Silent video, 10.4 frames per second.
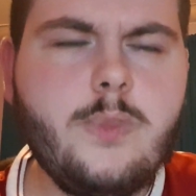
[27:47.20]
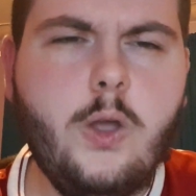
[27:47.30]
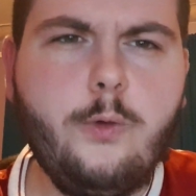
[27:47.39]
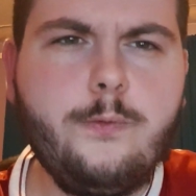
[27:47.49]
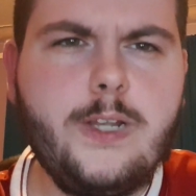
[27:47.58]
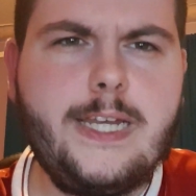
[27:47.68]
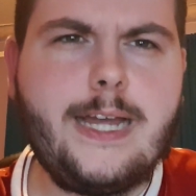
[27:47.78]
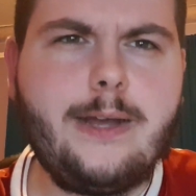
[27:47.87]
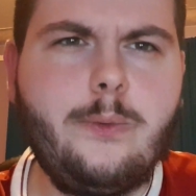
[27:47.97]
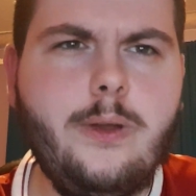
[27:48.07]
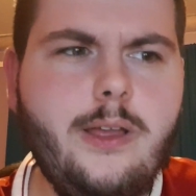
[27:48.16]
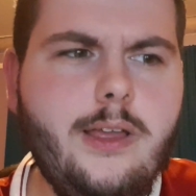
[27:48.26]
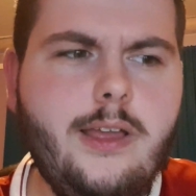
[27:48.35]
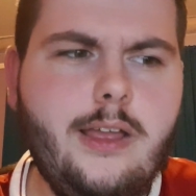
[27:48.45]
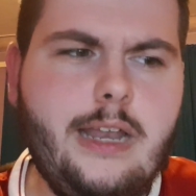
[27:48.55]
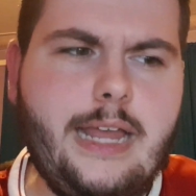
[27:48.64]
hopefully now,
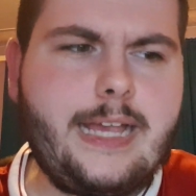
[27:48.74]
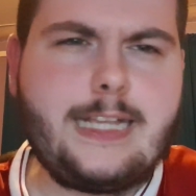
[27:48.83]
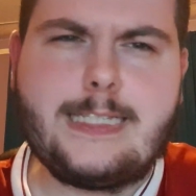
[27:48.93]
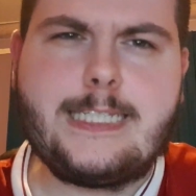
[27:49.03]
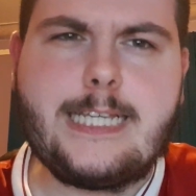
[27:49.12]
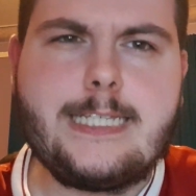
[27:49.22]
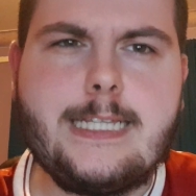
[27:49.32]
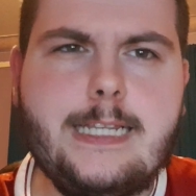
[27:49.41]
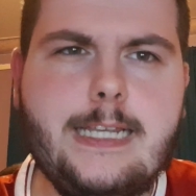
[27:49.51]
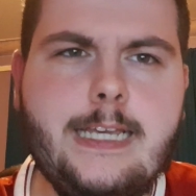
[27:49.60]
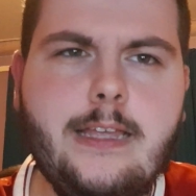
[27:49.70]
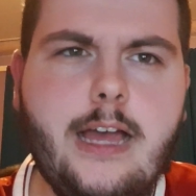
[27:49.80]
like, consistently,